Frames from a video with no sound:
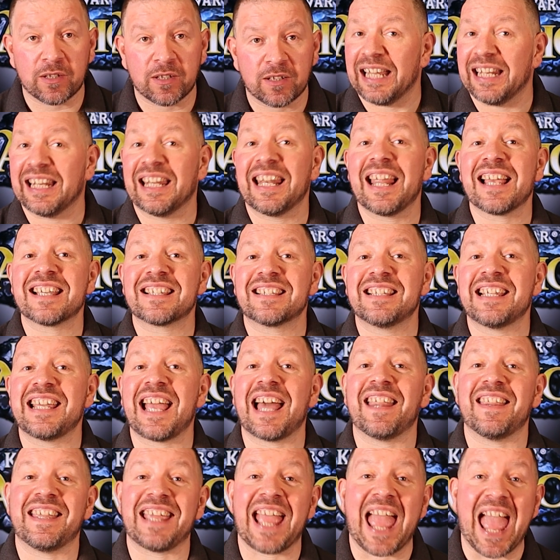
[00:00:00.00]
And lastly,
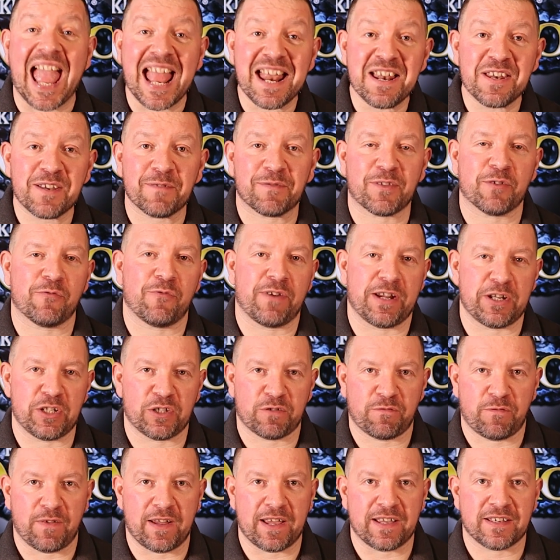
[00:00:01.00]
at the end of the
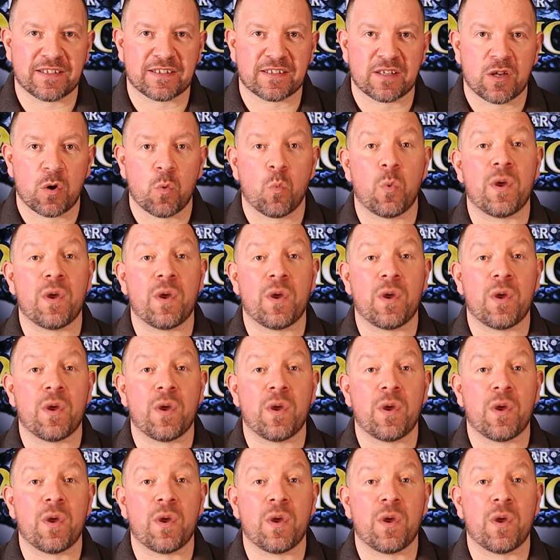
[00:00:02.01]
range phase,